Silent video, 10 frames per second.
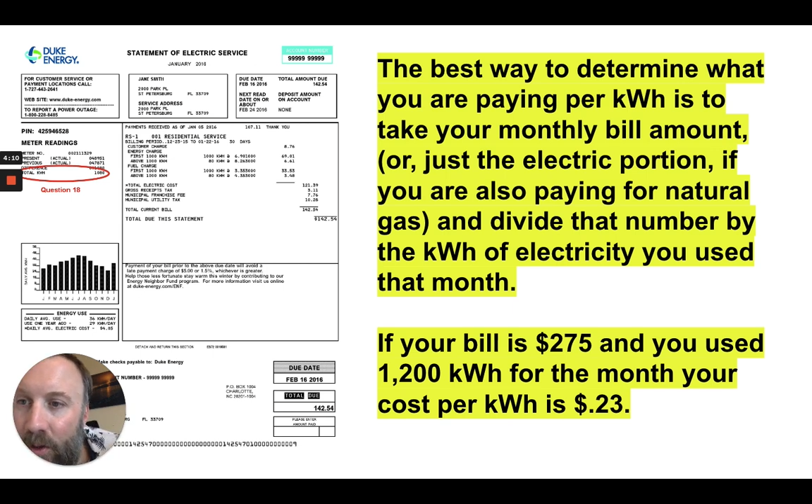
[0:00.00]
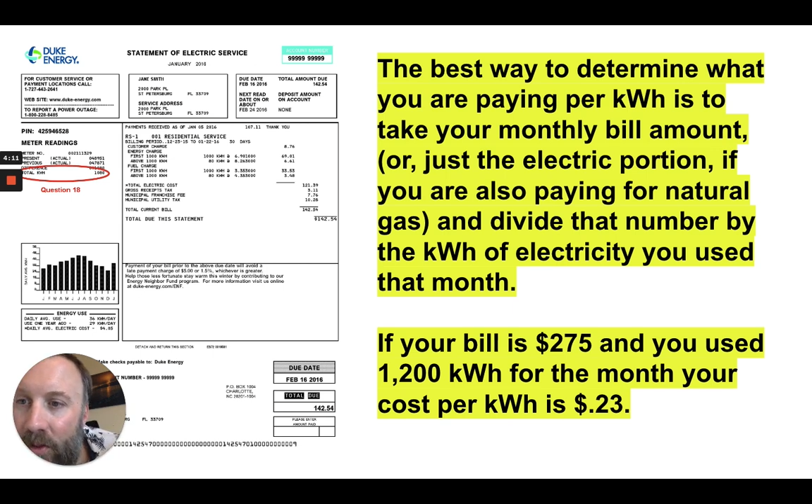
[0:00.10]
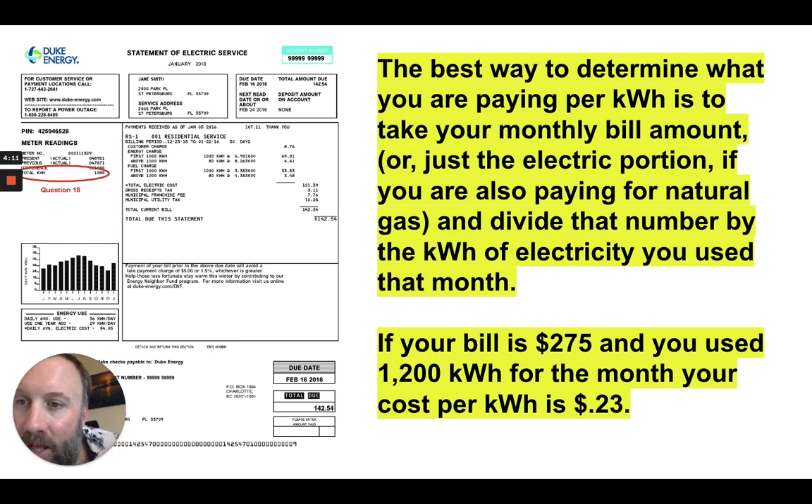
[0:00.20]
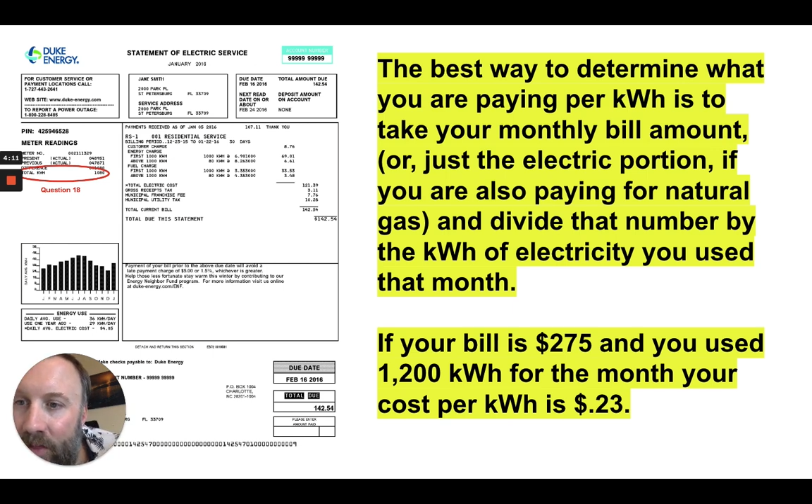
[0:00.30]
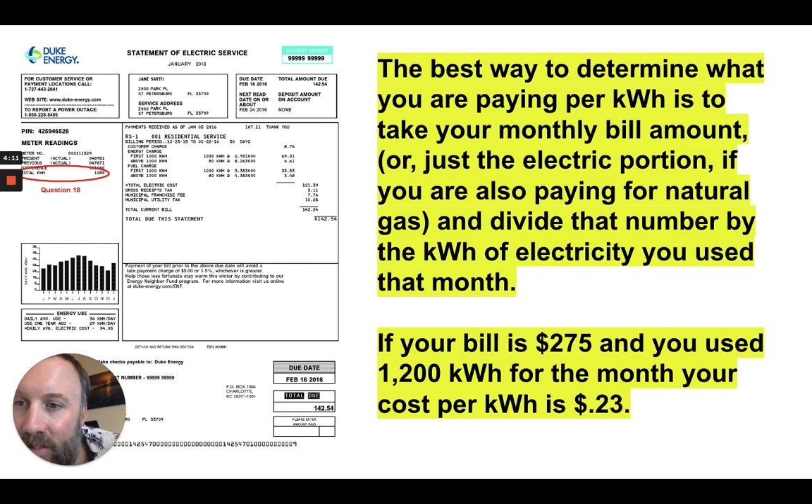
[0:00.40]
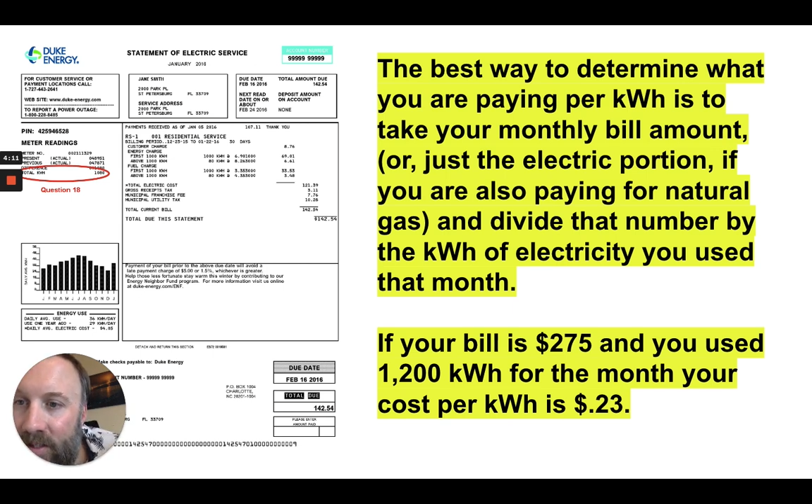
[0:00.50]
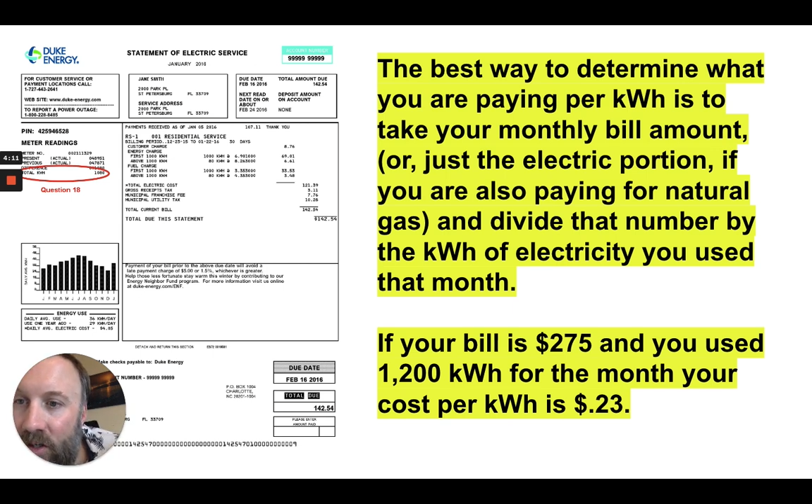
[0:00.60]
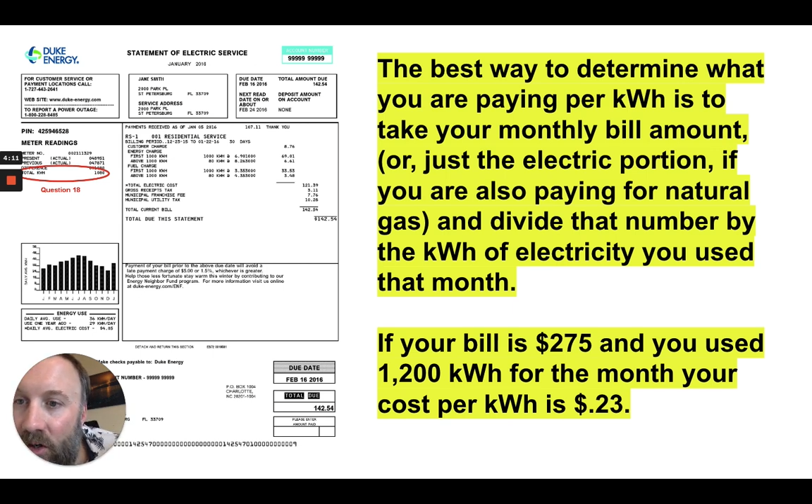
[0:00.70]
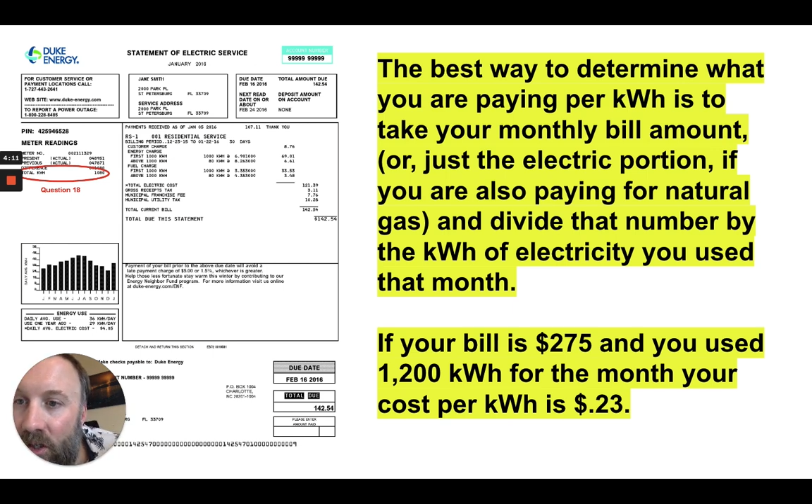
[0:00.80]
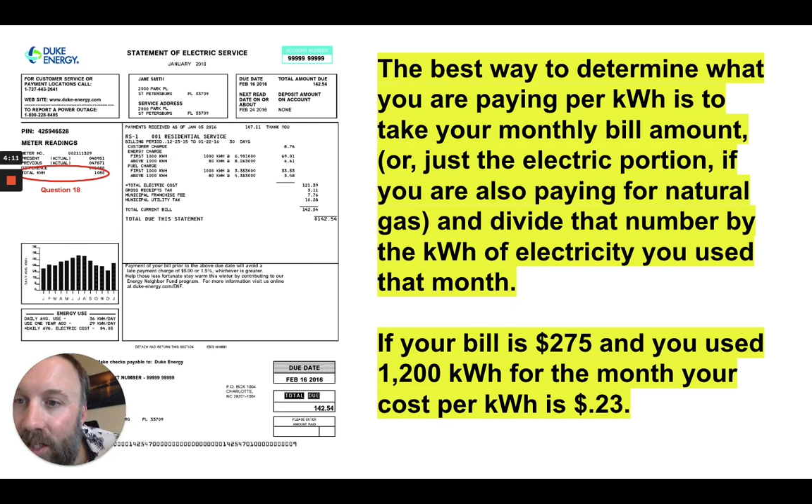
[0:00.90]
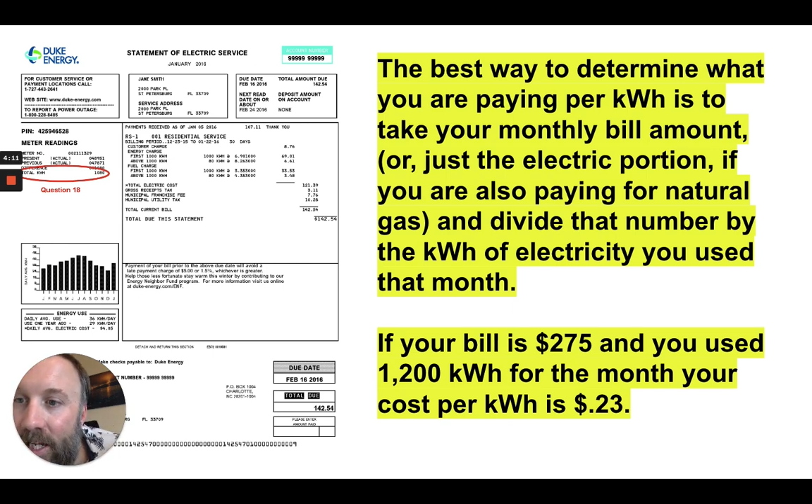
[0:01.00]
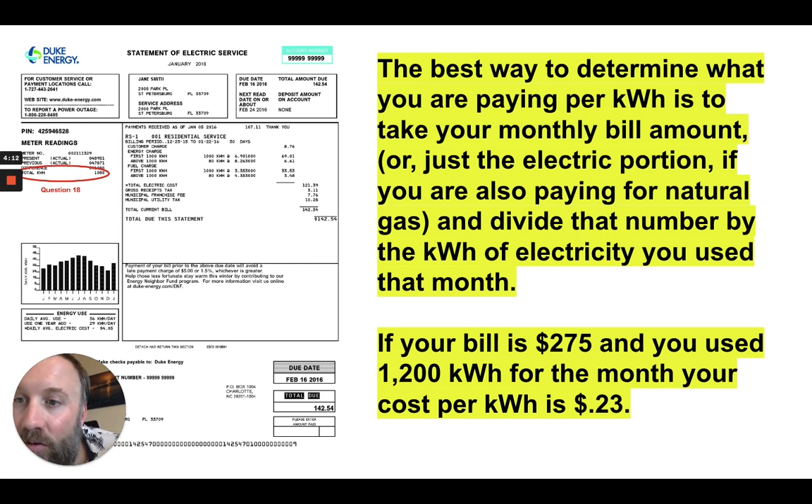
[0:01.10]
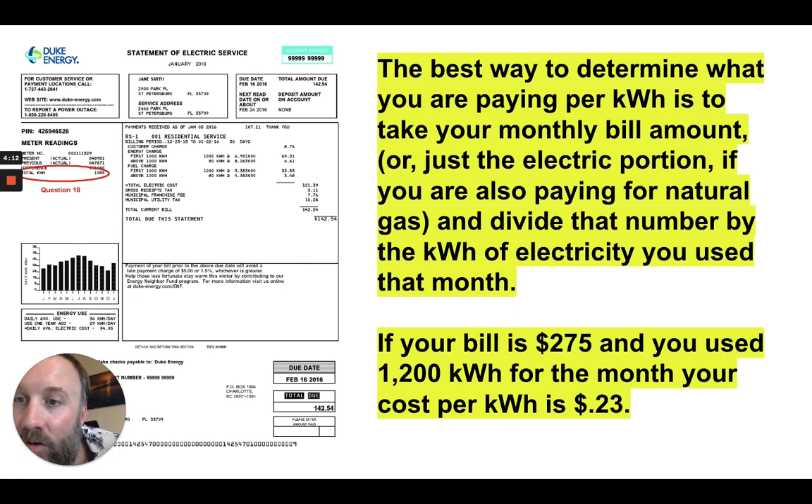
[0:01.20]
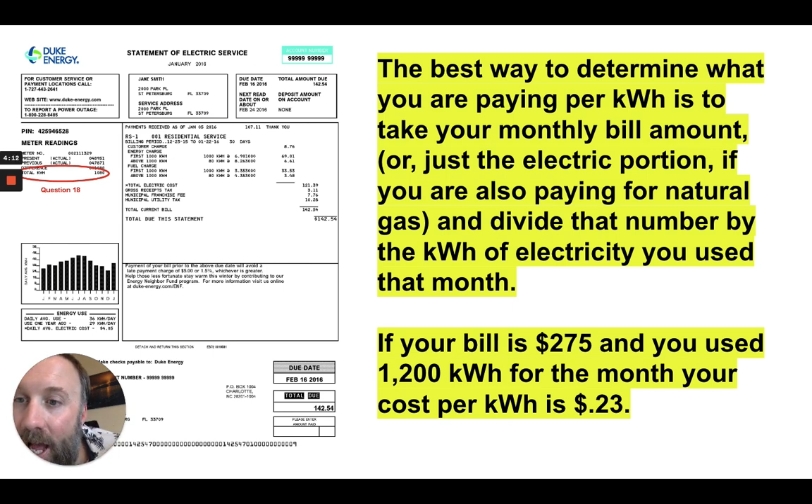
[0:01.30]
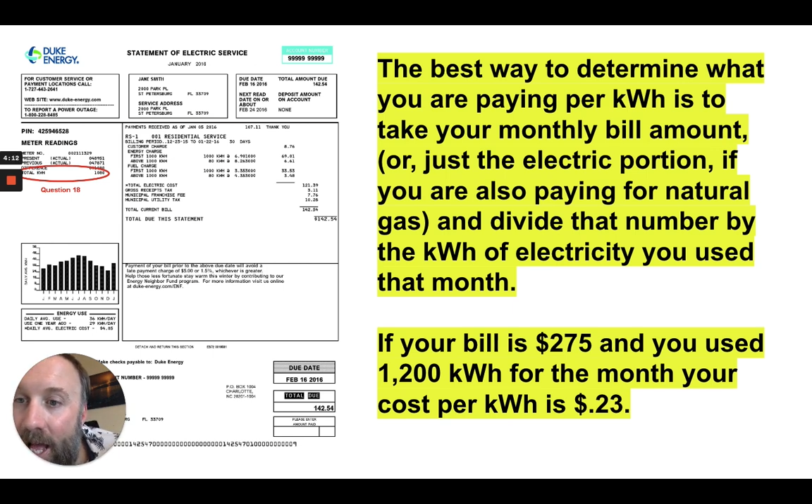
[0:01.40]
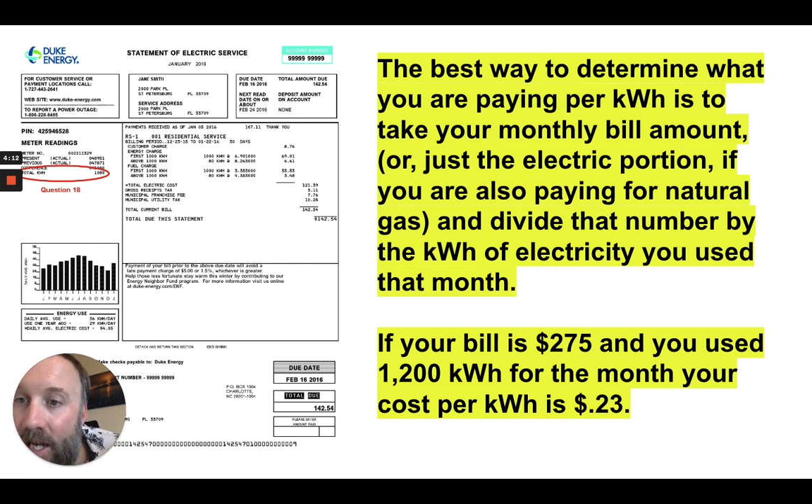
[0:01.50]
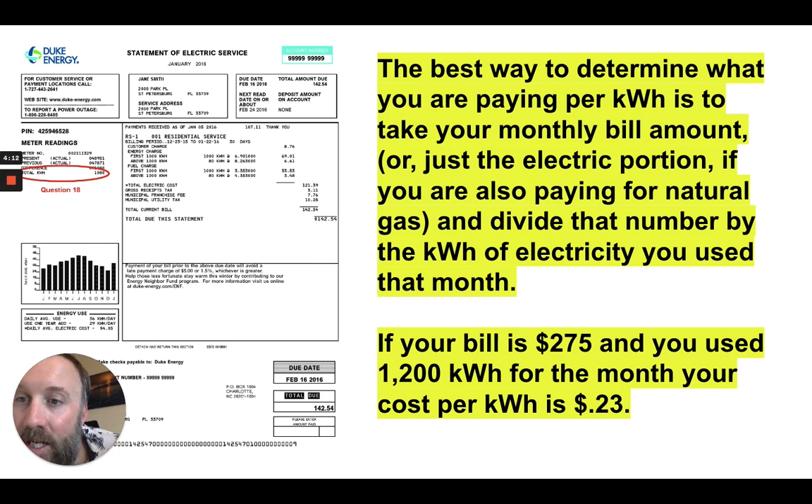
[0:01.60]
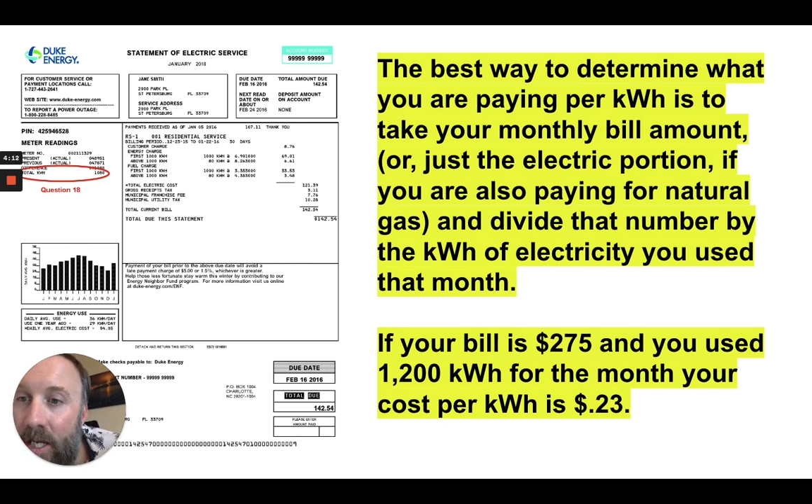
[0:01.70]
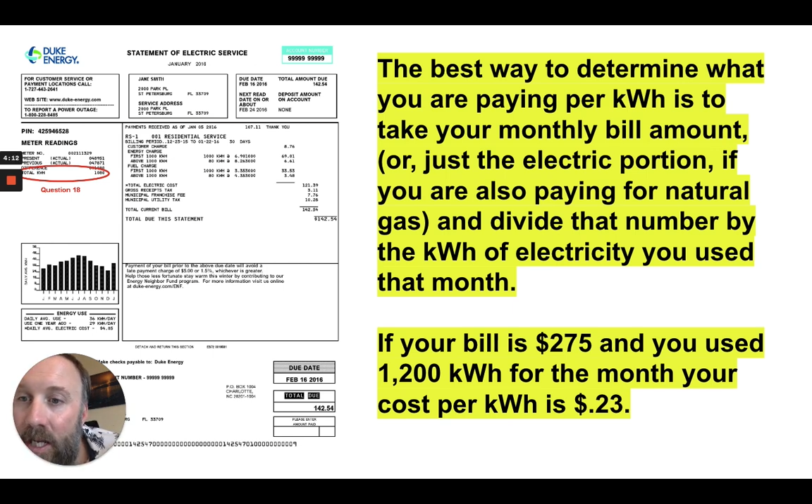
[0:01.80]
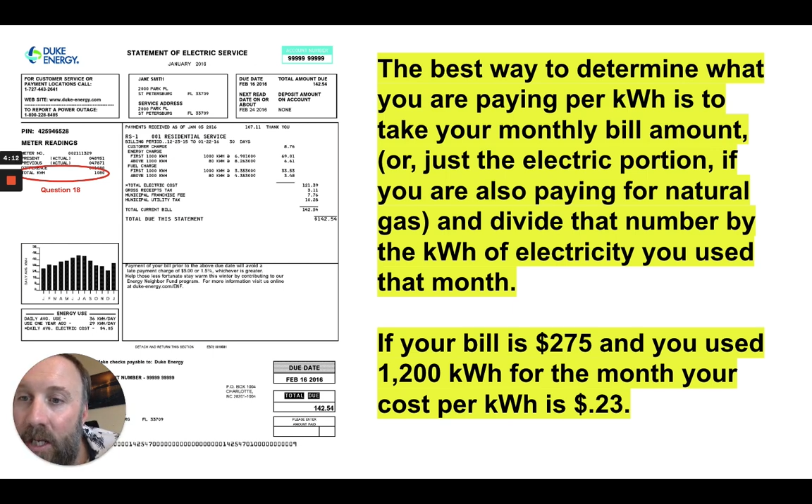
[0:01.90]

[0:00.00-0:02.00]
that, that circle in red,